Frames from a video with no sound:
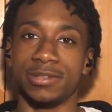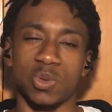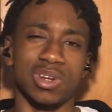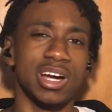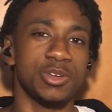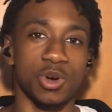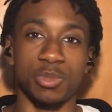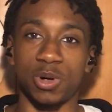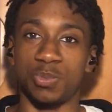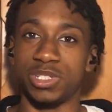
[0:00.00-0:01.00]
know
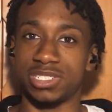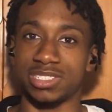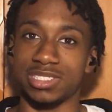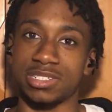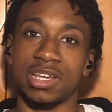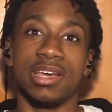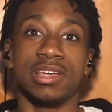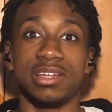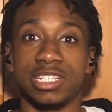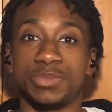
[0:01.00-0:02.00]
about business and
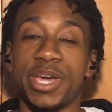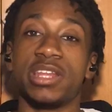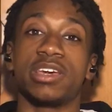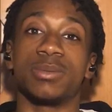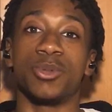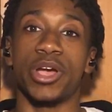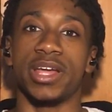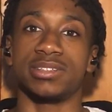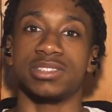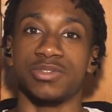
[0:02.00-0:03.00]
expanding a brand
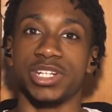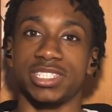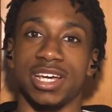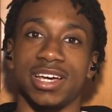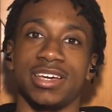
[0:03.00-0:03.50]
and stuff like that.